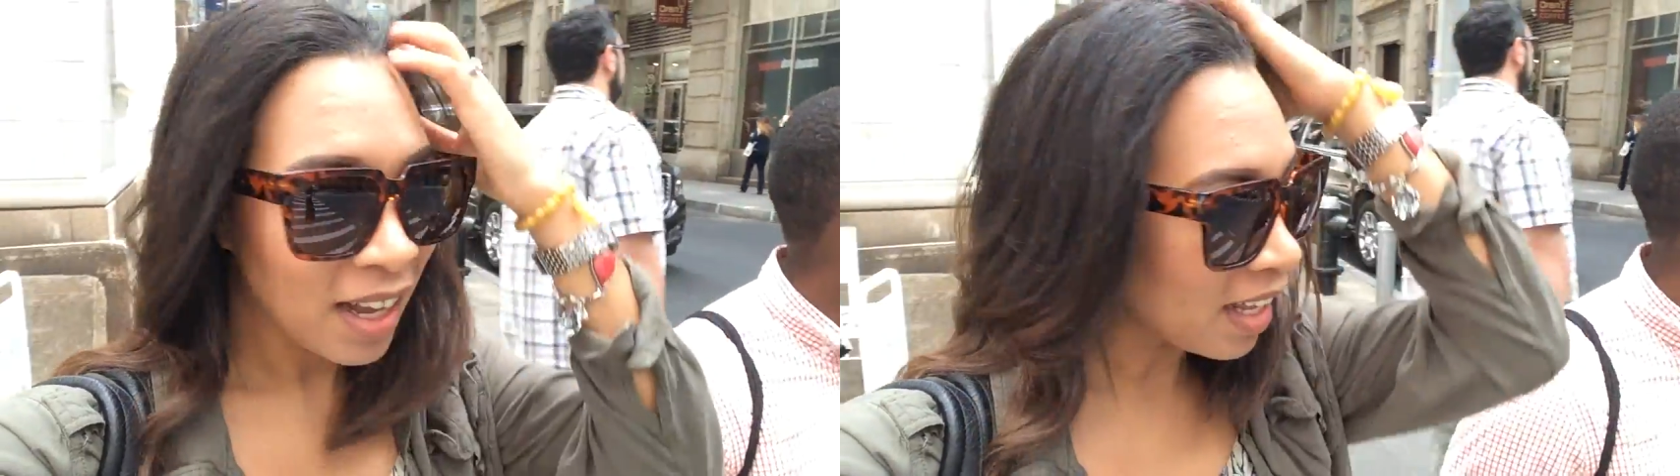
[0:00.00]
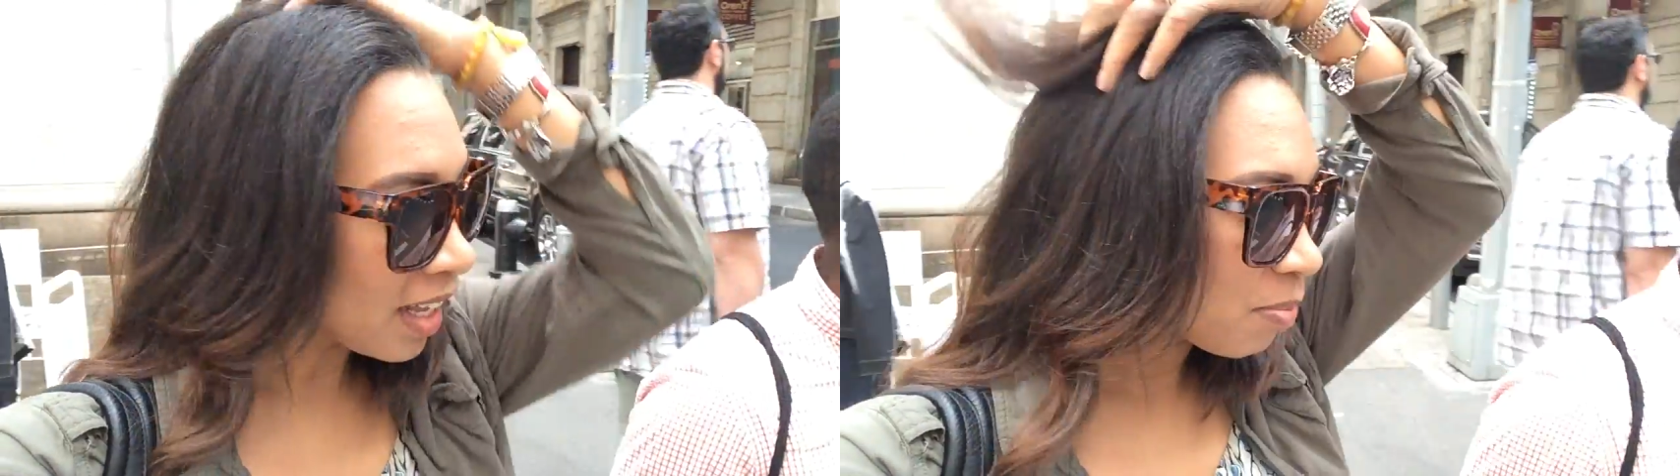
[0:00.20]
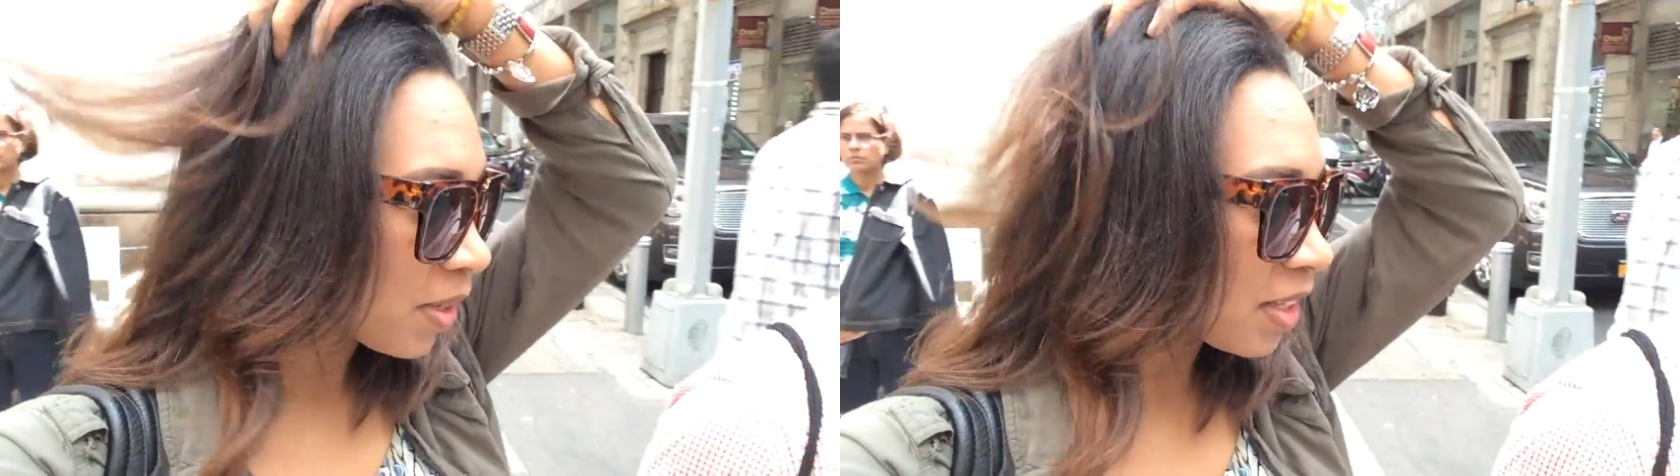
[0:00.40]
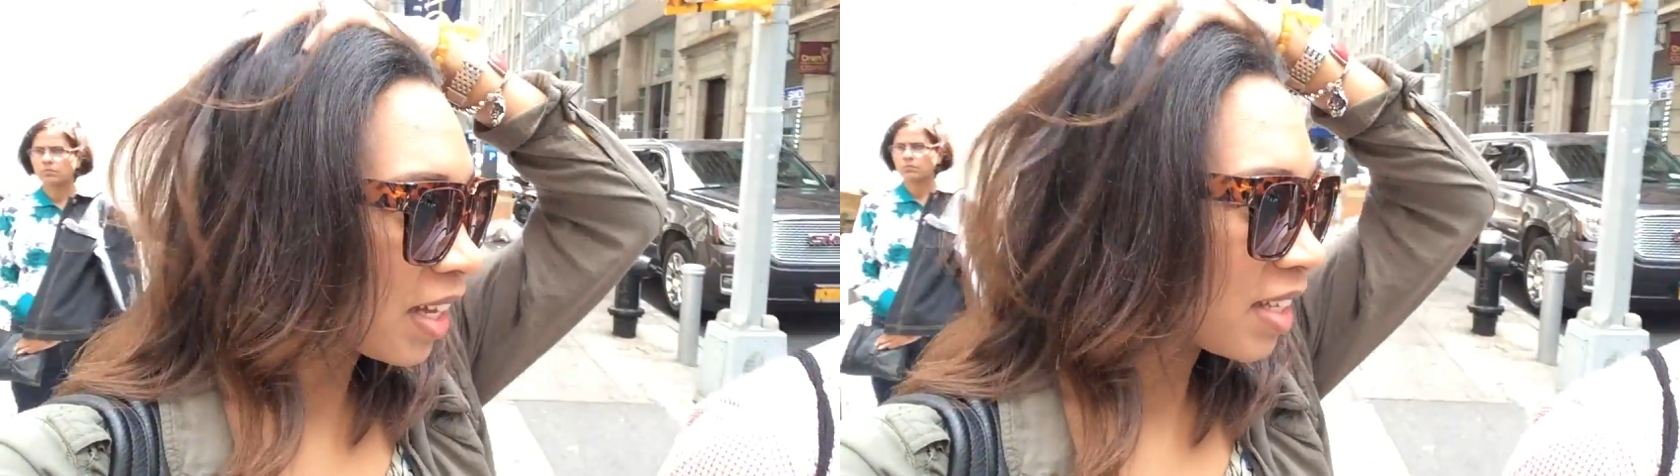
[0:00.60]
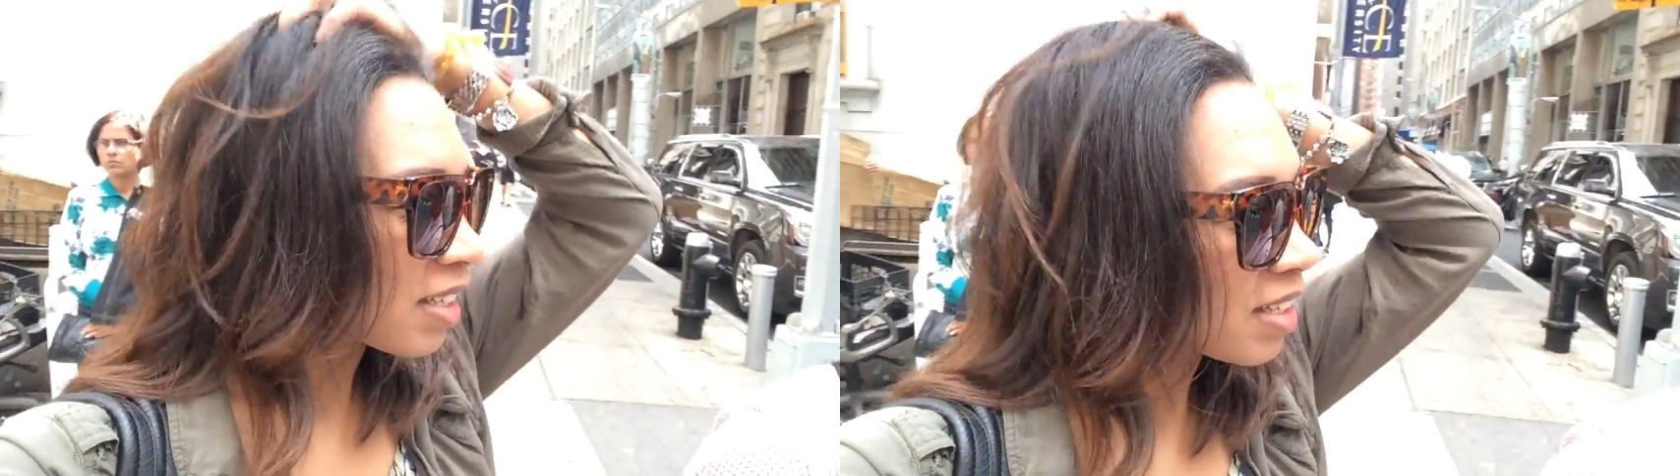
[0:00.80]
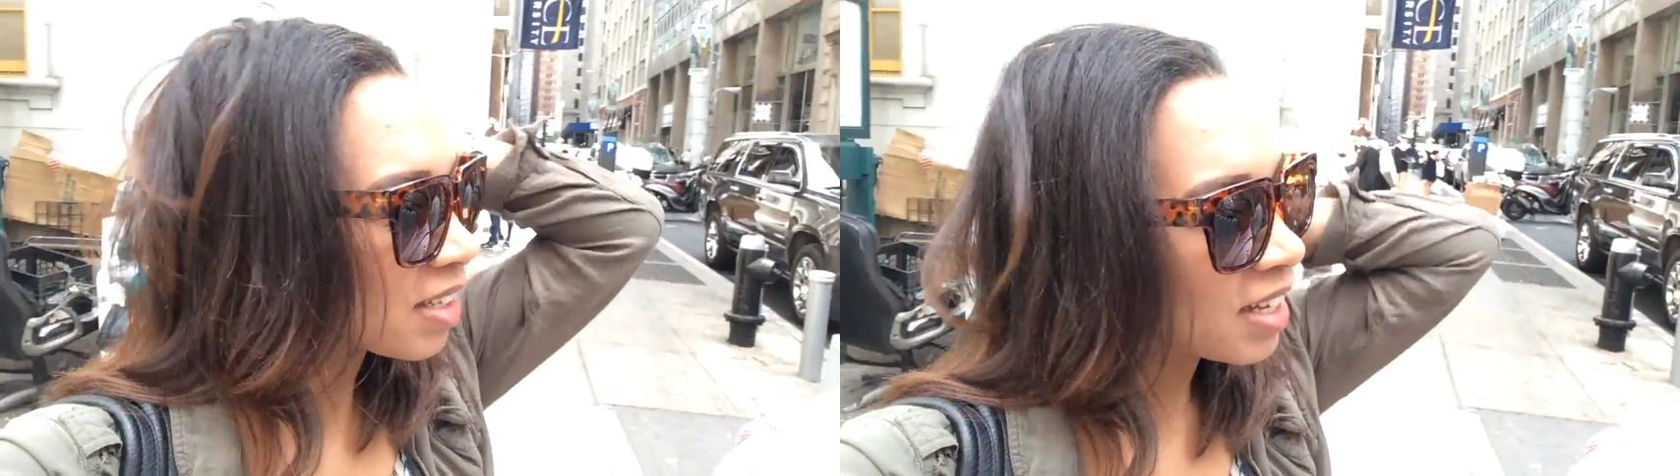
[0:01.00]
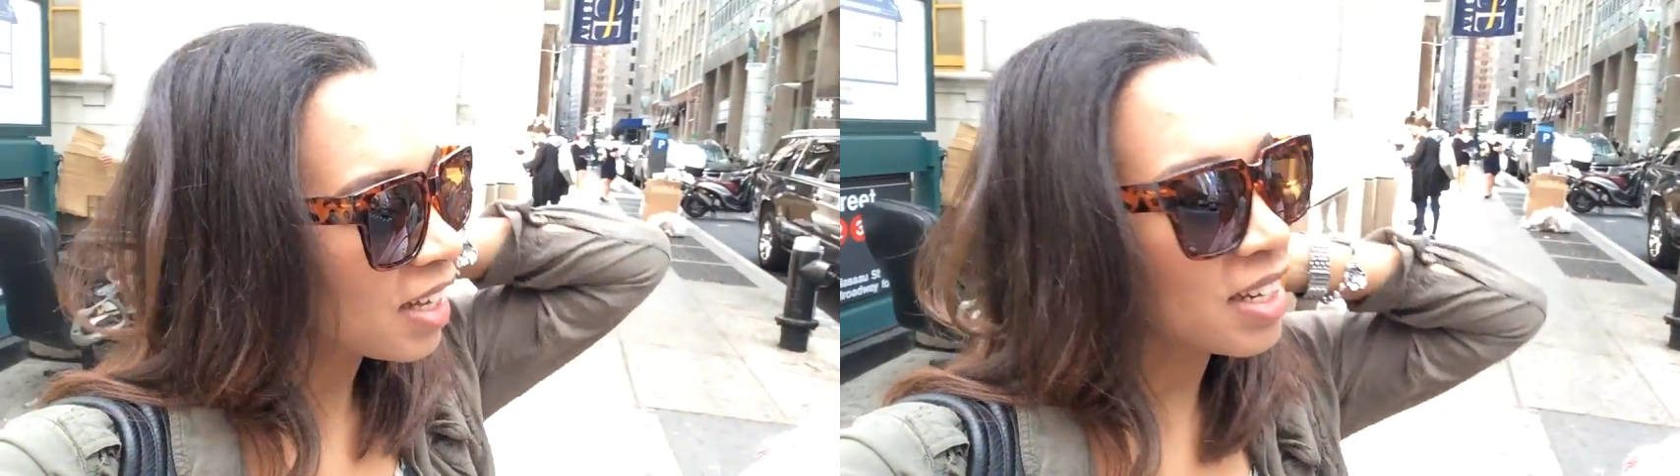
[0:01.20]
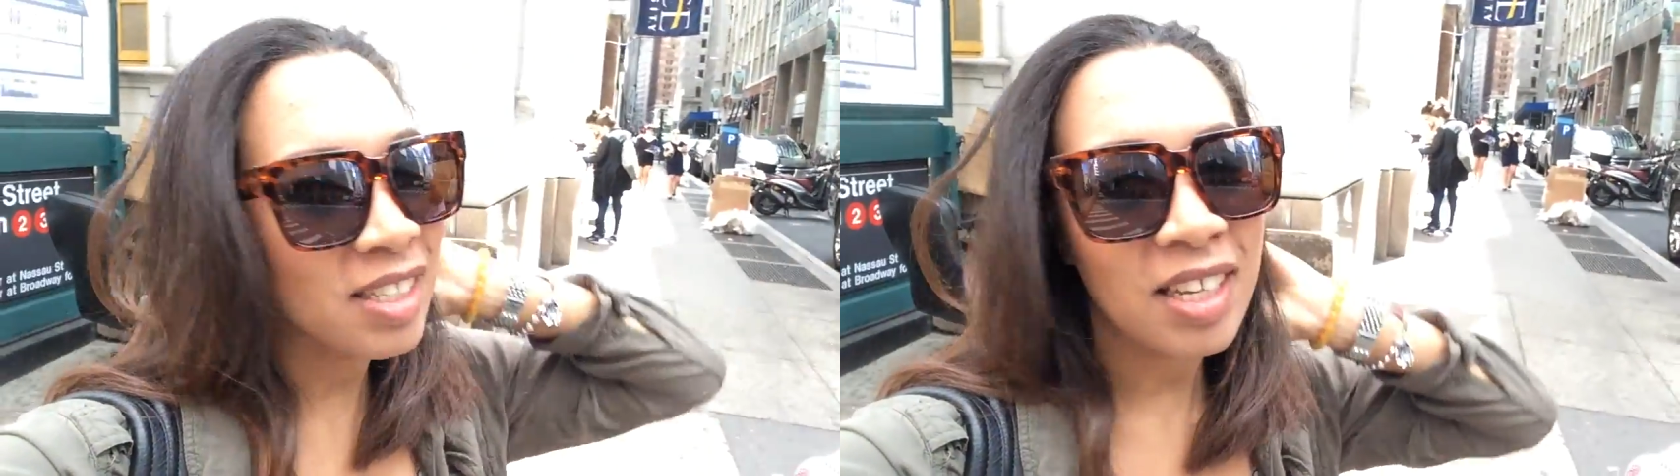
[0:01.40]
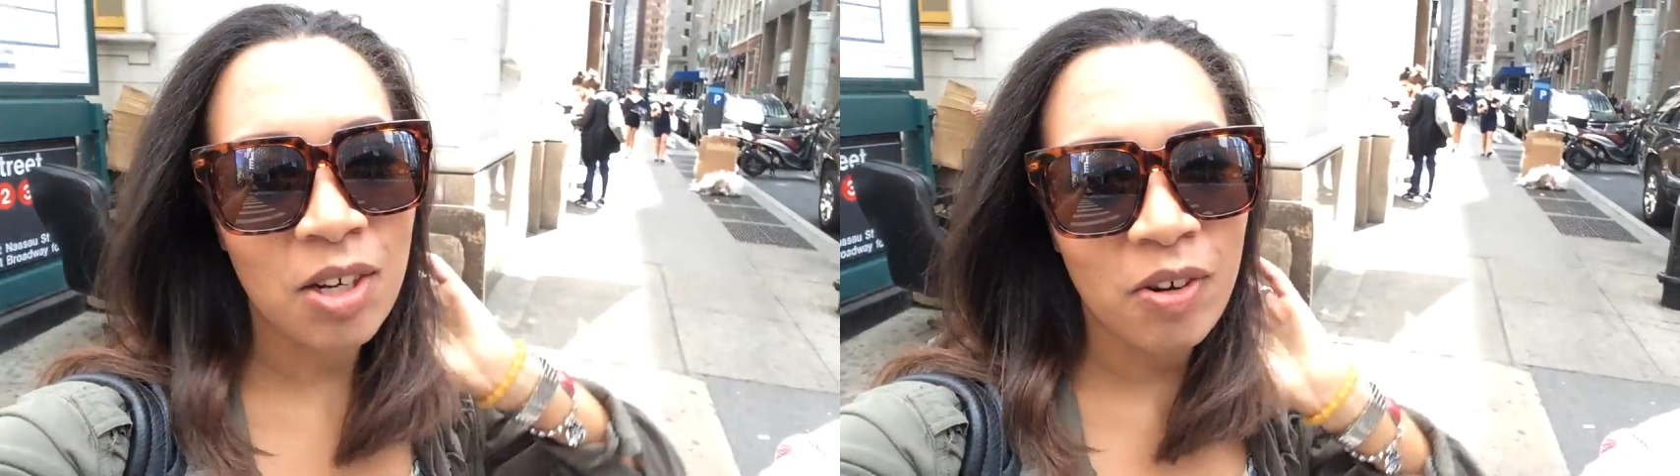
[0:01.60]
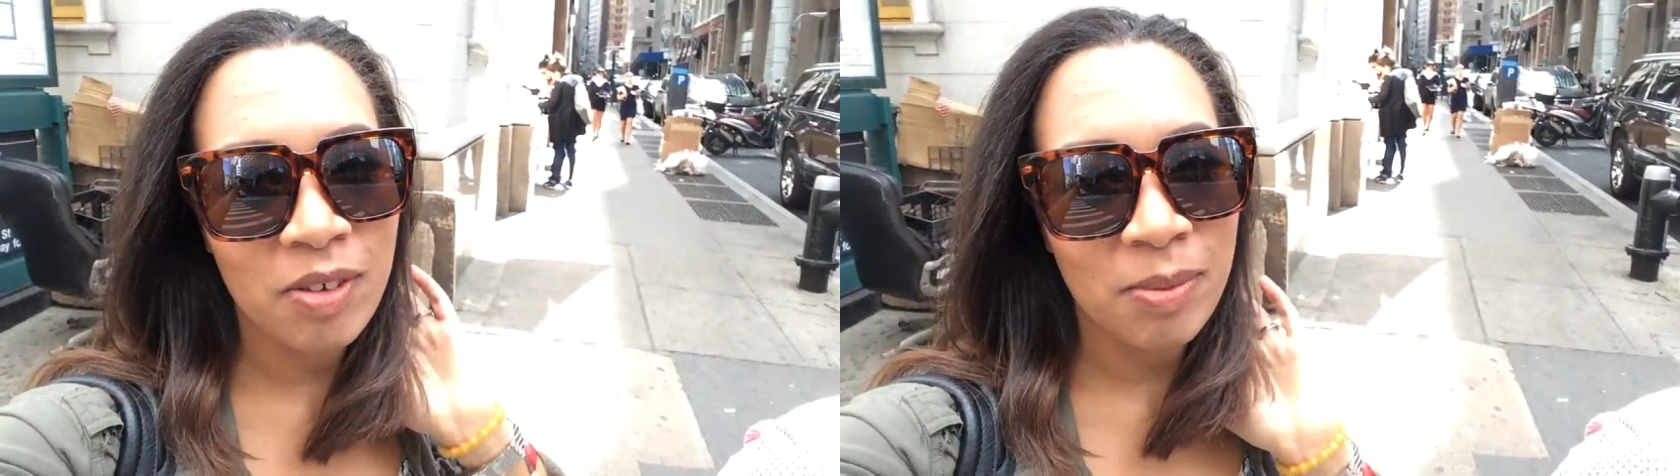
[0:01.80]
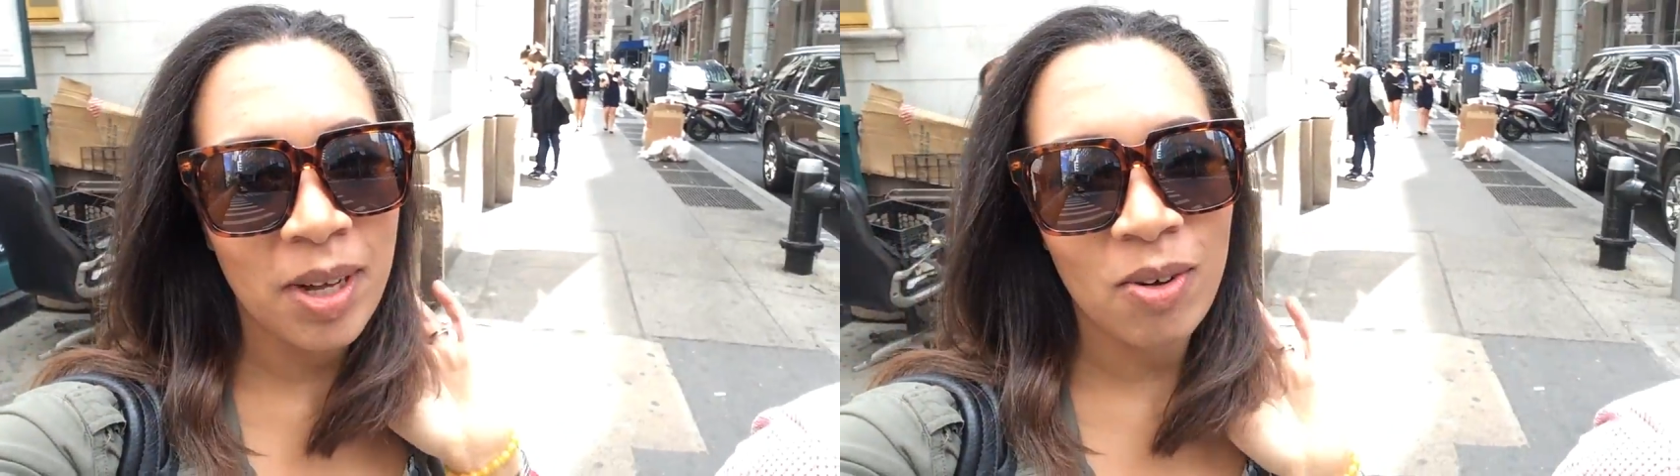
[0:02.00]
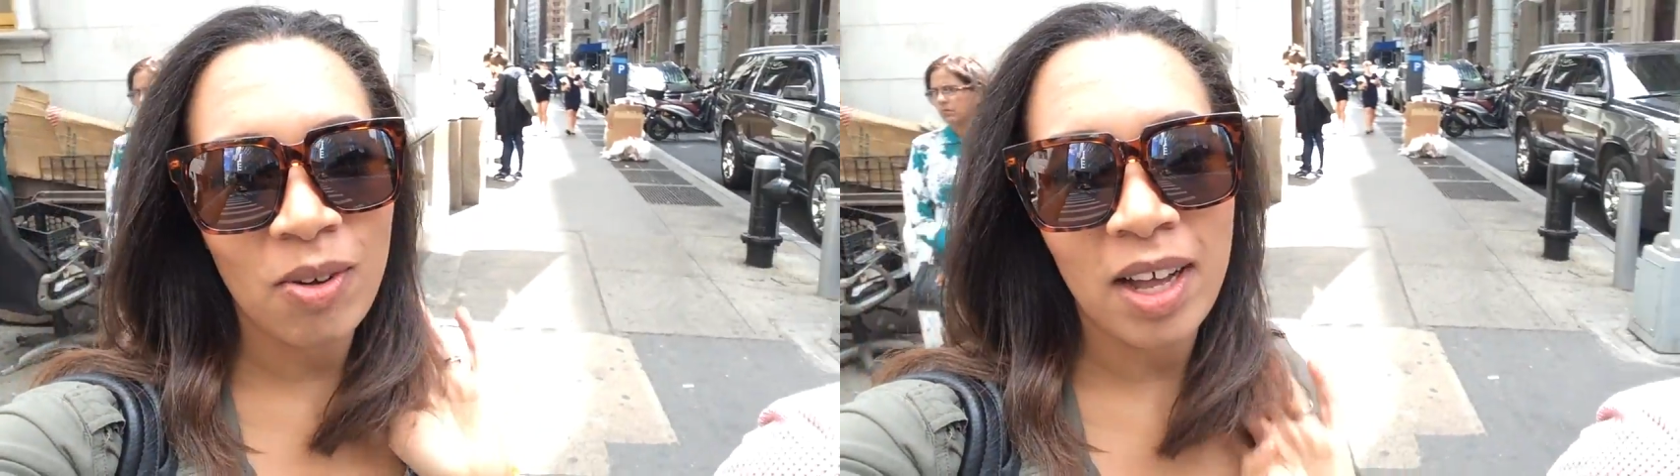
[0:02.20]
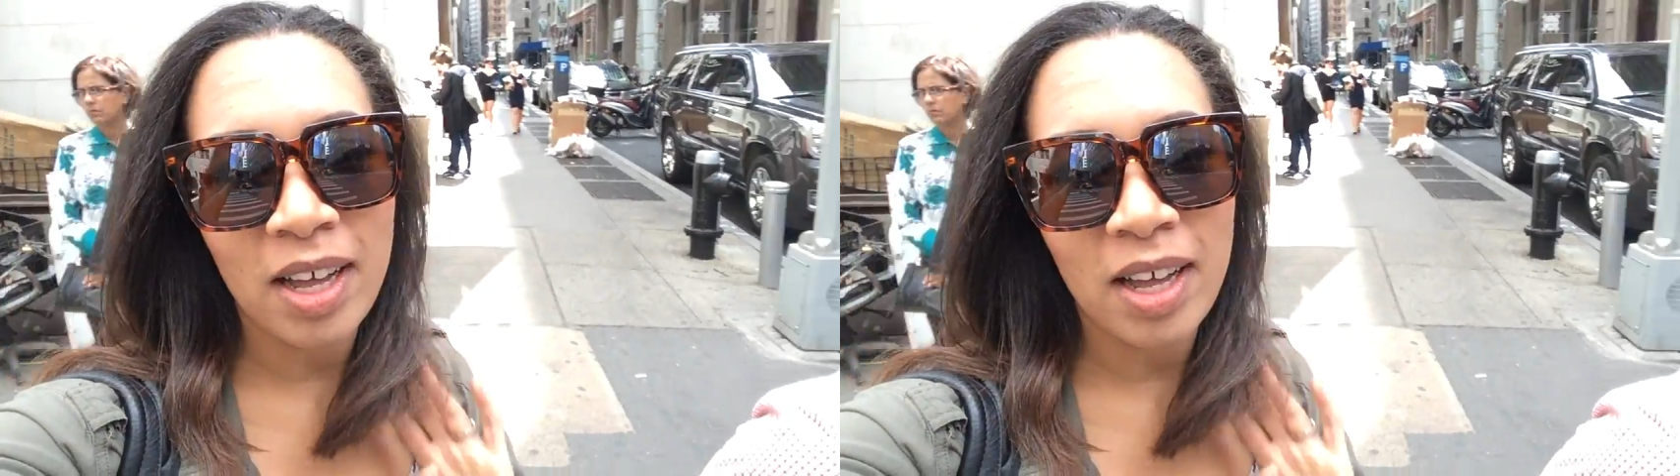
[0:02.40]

I like the glasses that kind of take over my whole